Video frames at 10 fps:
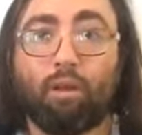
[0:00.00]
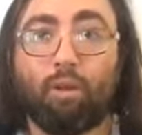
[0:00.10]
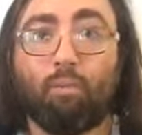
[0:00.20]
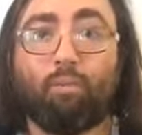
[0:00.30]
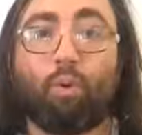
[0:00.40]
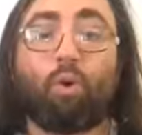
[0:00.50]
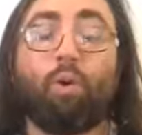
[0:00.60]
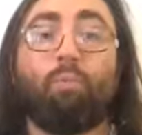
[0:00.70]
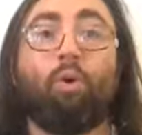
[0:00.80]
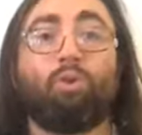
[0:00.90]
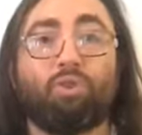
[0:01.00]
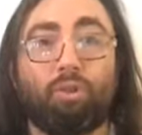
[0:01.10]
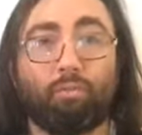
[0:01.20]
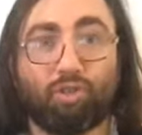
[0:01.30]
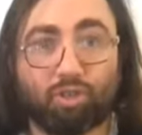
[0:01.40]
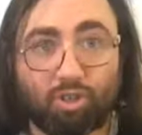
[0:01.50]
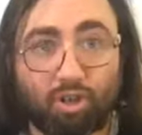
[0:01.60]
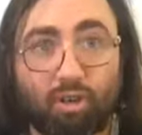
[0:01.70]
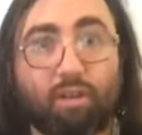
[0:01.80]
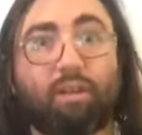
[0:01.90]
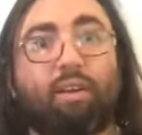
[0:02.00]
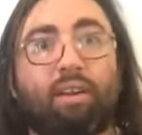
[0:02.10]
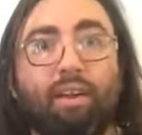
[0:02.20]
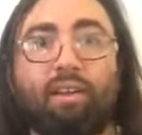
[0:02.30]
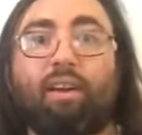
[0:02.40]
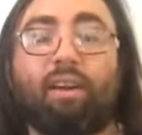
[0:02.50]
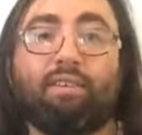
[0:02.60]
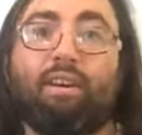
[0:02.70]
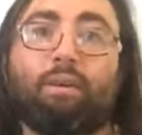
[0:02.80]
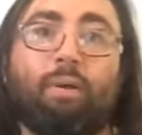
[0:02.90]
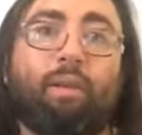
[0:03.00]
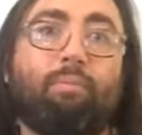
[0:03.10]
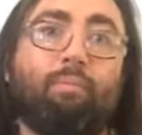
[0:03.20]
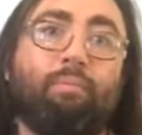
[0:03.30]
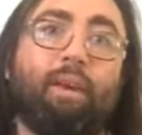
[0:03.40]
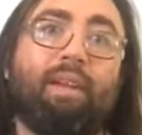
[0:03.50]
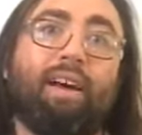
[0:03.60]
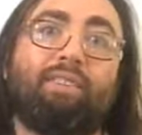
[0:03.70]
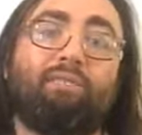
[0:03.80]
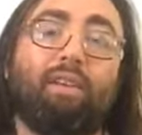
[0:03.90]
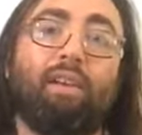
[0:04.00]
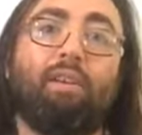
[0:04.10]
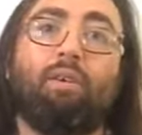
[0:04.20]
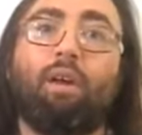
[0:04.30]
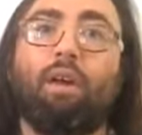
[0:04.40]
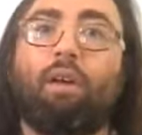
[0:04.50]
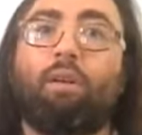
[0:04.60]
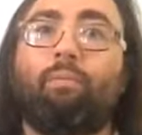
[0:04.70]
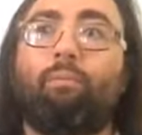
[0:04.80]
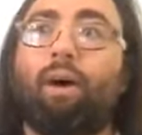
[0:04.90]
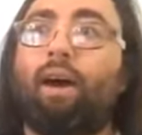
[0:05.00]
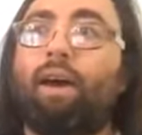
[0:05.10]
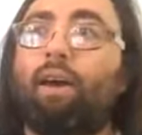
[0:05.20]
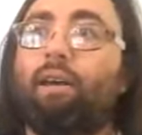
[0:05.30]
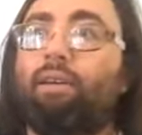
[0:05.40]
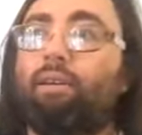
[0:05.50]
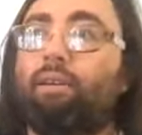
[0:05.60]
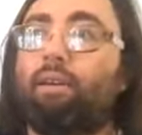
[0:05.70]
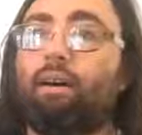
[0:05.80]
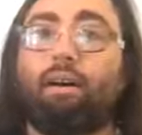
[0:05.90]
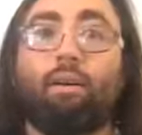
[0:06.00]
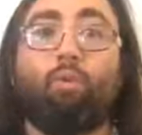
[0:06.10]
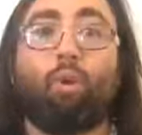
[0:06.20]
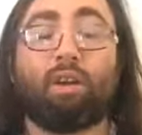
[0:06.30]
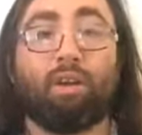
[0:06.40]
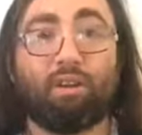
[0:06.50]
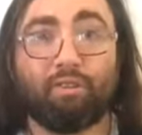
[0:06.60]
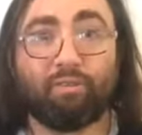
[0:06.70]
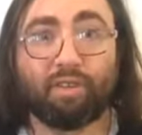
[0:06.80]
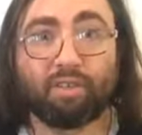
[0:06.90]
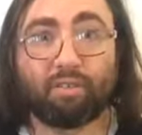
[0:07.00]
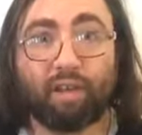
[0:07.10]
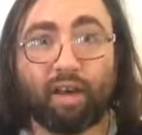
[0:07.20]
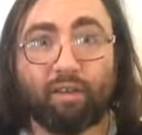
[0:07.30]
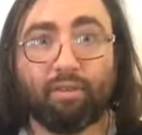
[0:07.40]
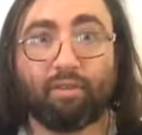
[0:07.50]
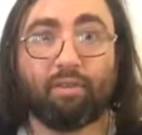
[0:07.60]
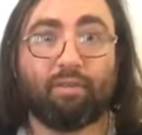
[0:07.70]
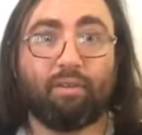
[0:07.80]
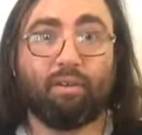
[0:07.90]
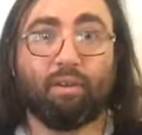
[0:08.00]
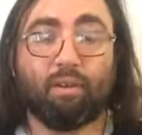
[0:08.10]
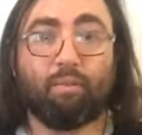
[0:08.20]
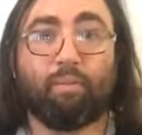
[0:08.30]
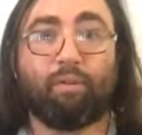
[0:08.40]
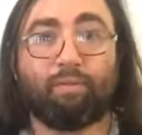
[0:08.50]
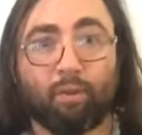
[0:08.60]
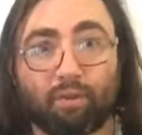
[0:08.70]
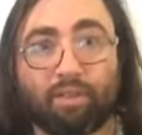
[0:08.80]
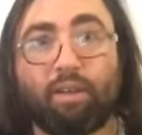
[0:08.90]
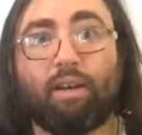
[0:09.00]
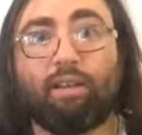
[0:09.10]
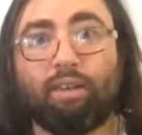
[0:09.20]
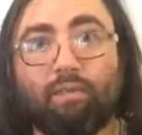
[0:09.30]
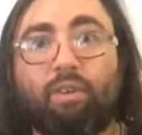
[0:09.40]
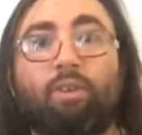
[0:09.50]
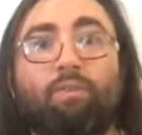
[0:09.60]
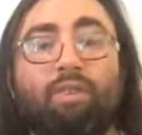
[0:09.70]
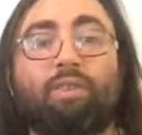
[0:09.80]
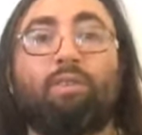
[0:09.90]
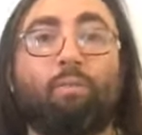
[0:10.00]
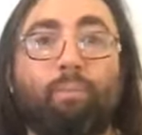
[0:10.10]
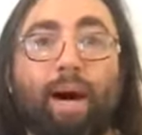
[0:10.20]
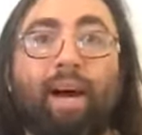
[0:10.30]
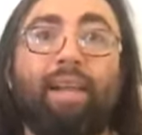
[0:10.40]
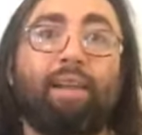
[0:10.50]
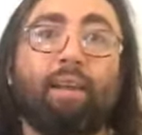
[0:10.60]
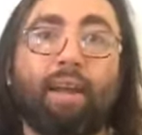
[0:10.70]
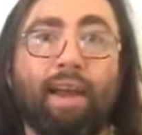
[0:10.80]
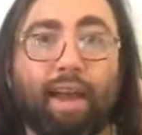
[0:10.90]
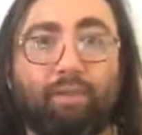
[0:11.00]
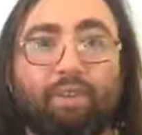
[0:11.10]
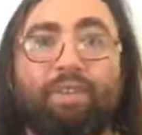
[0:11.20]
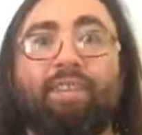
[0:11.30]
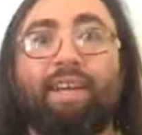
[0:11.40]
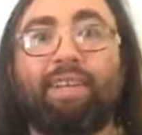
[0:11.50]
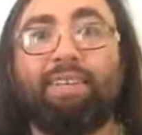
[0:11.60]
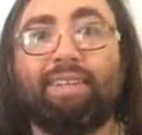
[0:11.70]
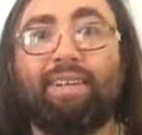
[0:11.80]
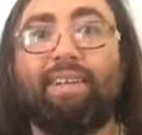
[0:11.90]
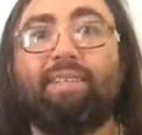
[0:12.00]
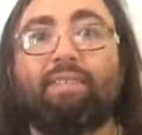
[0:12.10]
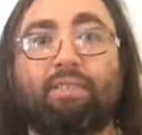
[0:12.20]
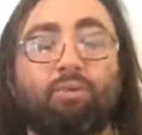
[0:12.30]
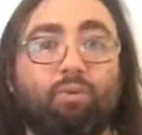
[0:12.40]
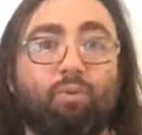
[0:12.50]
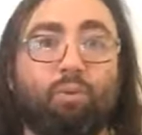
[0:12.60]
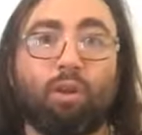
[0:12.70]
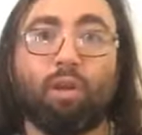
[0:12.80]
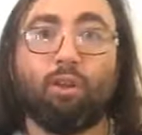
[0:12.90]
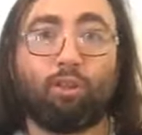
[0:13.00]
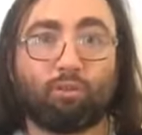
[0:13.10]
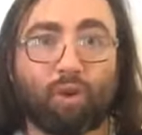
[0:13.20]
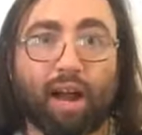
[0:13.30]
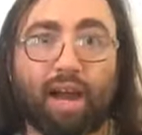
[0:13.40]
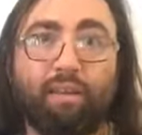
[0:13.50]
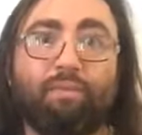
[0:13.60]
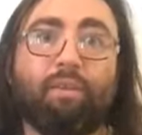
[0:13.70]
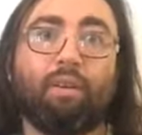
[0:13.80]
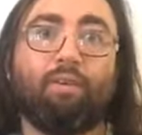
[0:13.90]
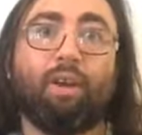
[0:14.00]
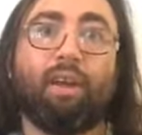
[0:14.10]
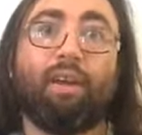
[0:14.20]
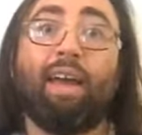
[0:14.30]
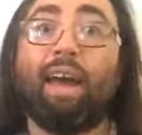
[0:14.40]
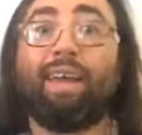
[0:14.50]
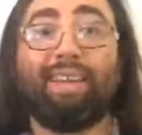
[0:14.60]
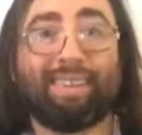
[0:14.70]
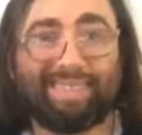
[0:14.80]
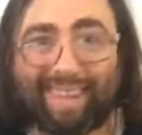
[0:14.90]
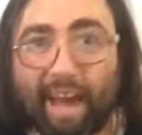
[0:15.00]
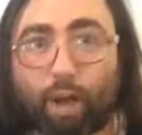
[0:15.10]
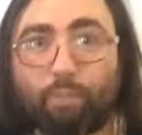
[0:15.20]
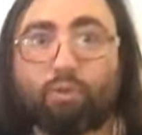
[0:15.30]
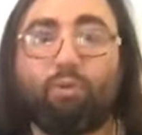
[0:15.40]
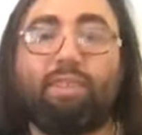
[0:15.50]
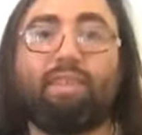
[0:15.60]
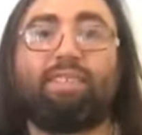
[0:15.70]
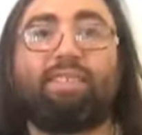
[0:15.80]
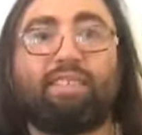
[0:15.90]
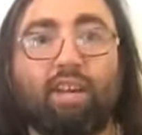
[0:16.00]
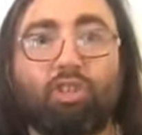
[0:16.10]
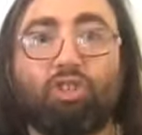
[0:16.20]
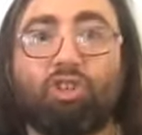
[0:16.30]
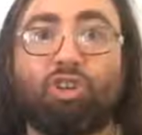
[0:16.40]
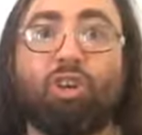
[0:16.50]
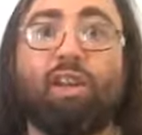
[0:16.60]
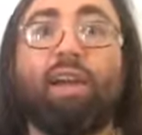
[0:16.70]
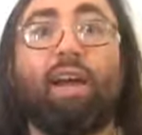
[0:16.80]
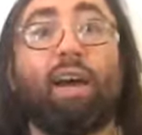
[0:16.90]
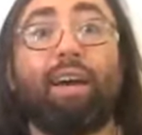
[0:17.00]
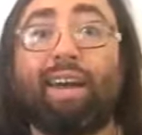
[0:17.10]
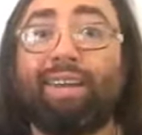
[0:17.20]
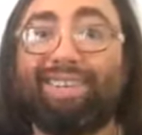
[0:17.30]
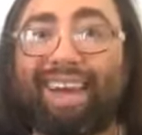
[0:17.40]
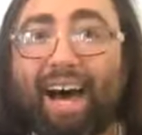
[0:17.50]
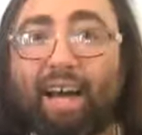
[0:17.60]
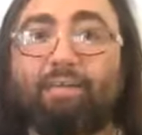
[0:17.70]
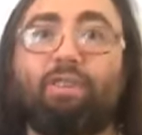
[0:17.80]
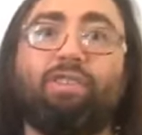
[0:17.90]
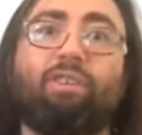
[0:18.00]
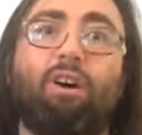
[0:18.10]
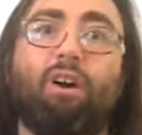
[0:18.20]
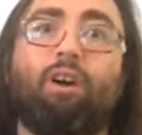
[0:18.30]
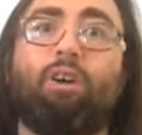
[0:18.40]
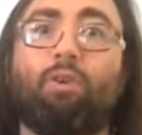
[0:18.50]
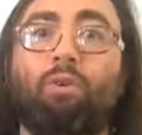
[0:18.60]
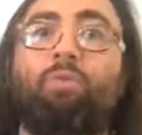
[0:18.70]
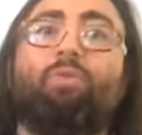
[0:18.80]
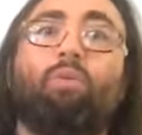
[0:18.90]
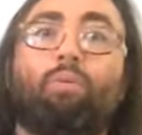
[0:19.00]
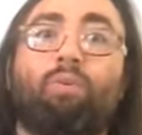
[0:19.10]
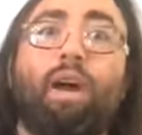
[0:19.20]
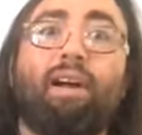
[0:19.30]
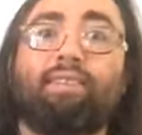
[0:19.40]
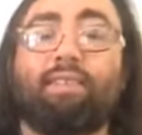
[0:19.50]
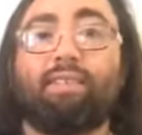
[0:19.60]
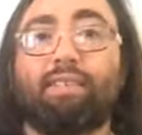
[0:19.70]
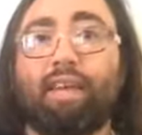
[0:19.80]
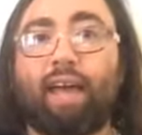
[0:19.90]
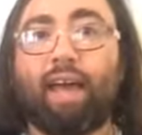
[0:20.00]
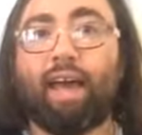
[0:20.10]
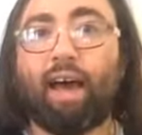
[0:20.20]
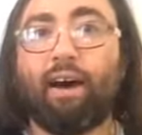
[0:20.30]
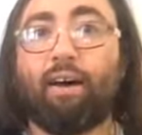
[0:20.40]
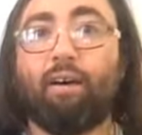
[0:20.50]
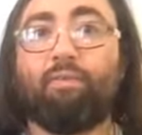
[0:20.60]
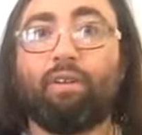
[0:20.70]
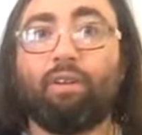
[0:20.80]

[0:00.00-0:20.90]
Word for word: more emotionally mature. Again, like I talked about in my last video, by uh, working on your physical health, by focusing on giving your physical body everything that it needs to thrive, right? And that helps with this ascension journey. Again, a lot of us are going through the process of